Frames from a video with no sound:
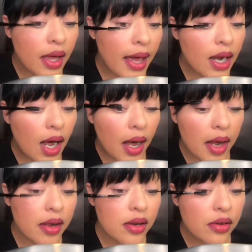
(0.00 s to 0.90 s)
and
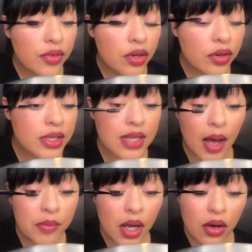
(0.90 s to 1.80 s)
if you notice,
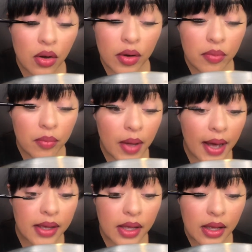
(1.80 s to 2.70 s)
I'm not going
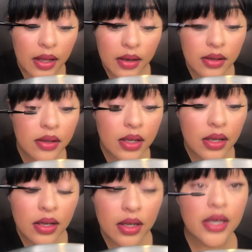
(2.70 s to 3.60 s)
back
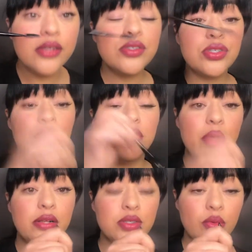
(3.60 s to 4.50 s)
into the
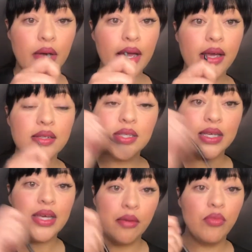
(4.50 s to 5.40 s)
melt away to
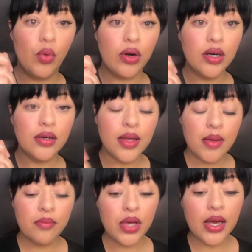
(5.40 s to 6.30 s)
get more
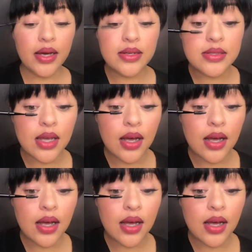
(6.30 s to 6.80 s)
because